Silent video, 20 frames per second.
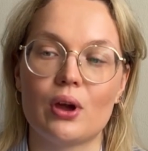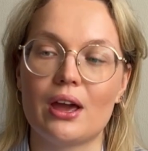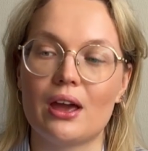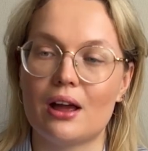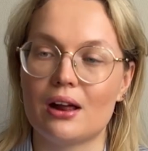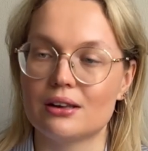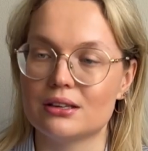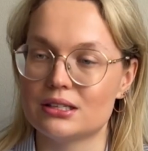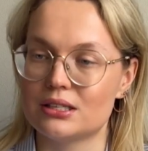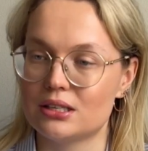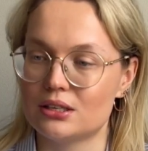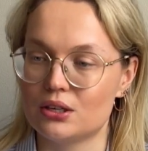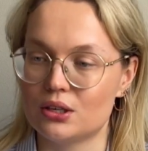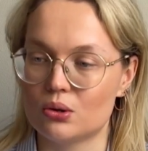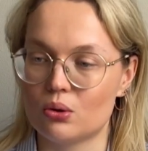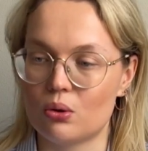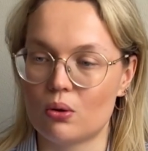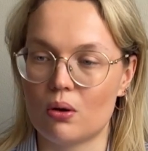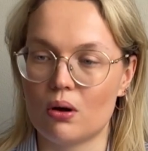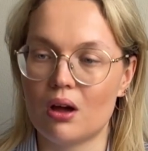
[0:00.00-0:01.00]
else in
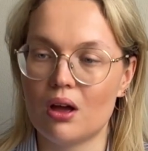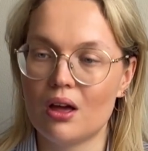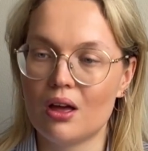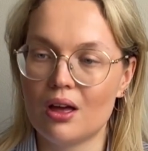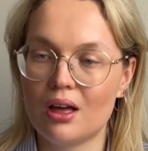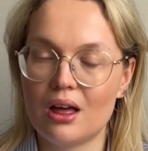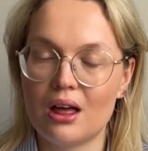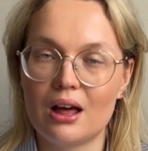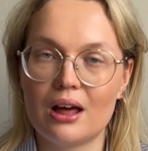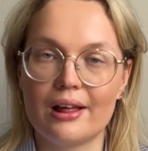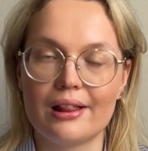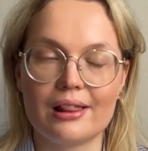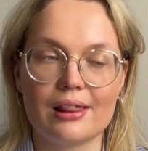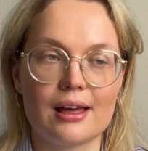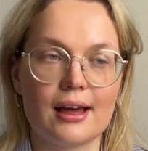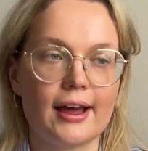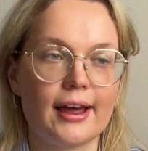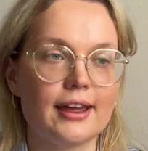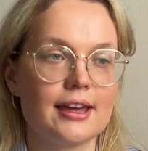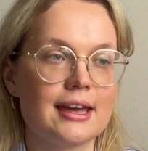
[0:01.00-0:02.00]
your
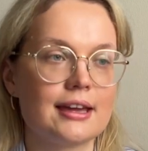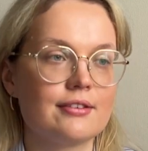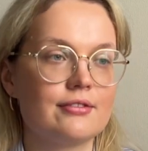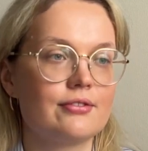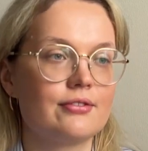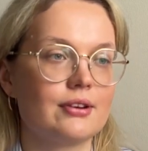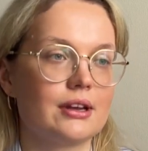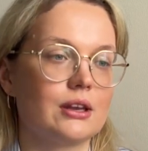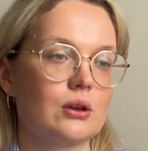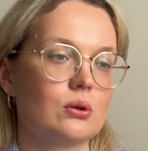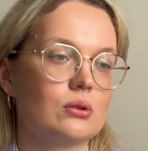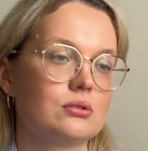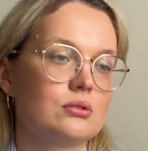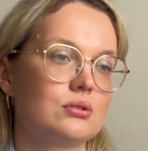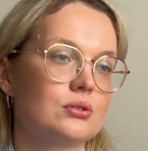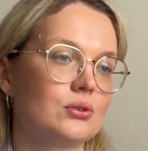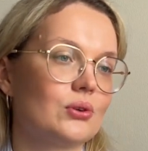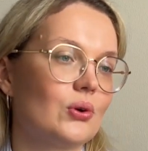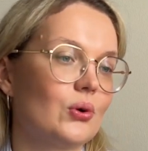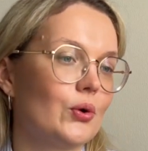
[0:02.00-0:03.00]
life, and
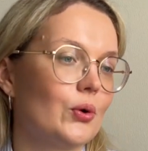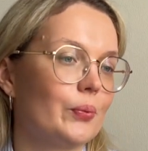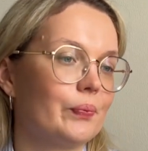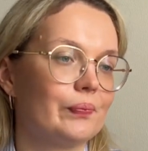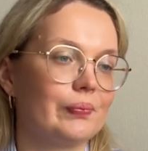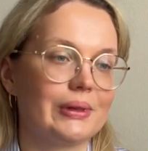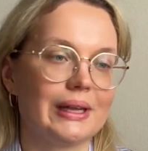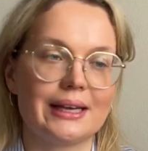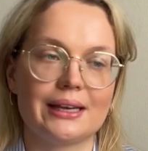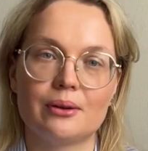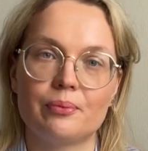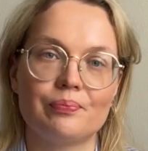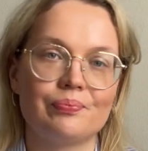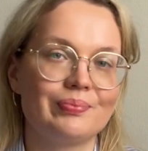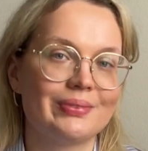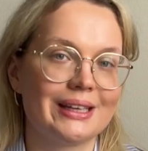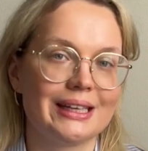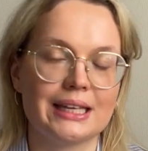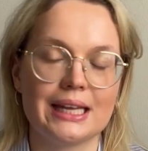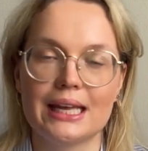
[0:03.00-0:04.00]
also like
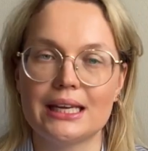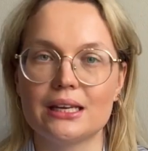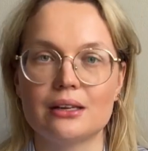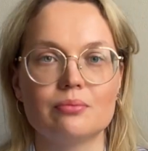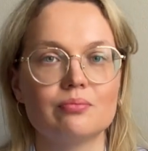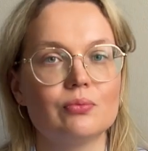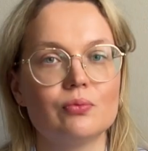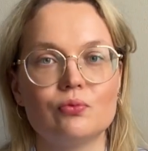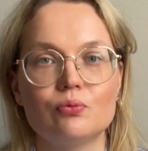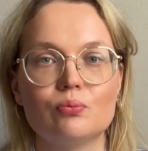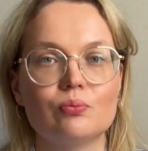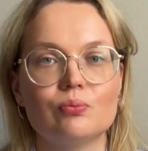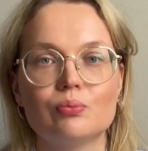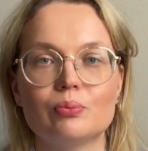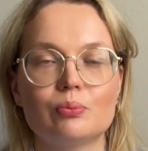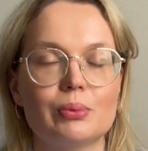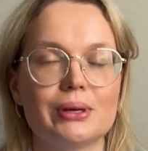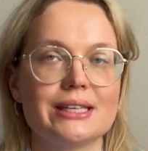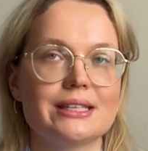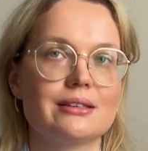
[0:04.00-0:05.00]
in any
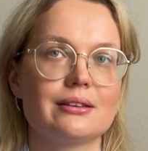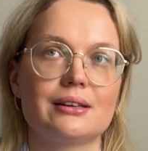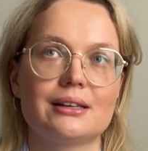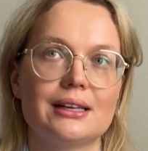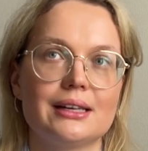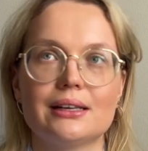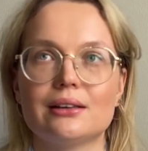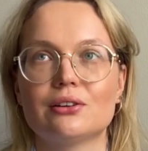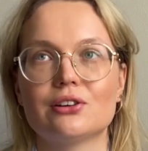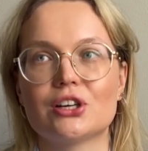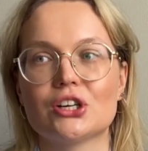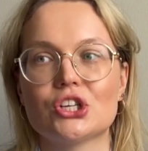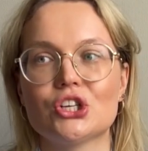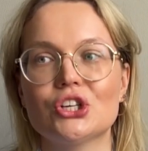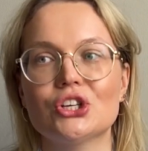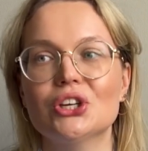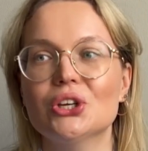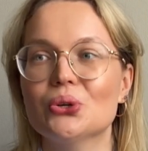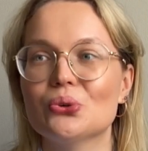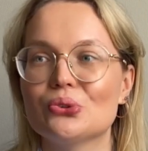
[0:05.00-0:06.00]
basically
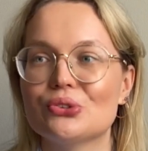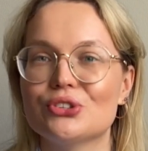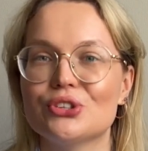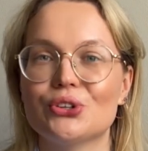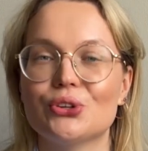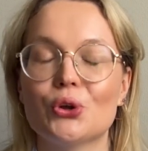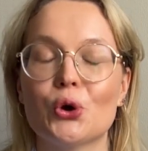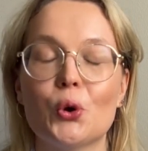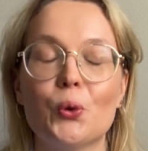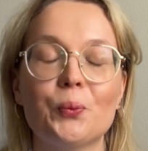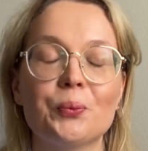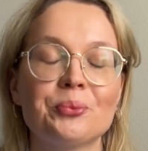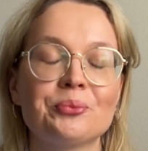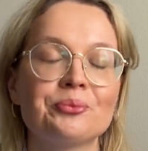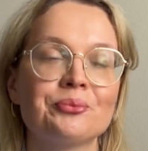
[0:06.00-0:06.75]
crushing news, you know,